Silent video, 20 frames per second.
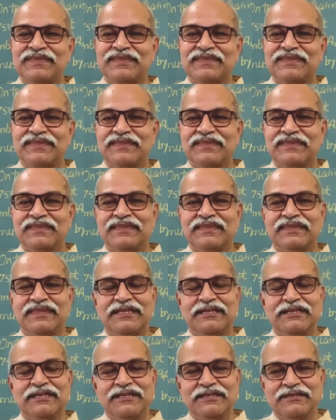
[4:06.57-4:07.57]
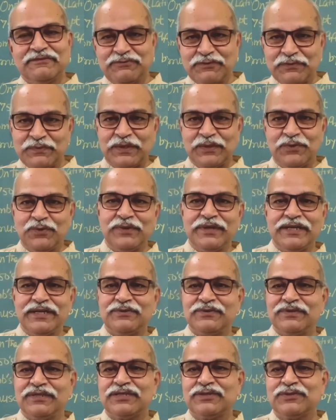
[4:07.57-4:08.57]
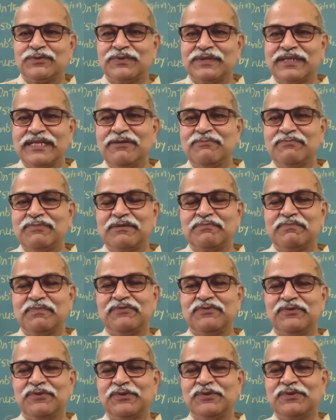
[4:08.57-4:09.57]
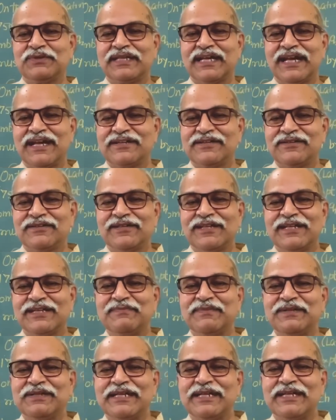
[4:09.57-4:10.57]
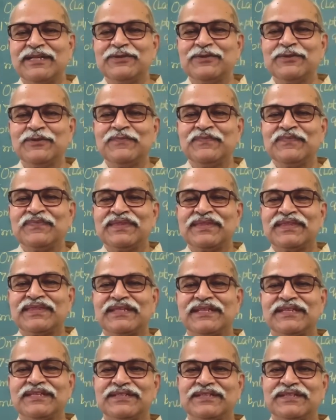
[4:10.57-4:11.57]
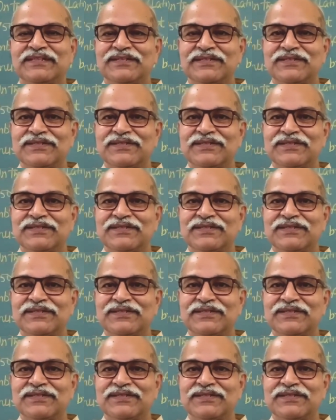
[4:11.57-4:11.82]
we will go into the story, but before that, let me tell you, there is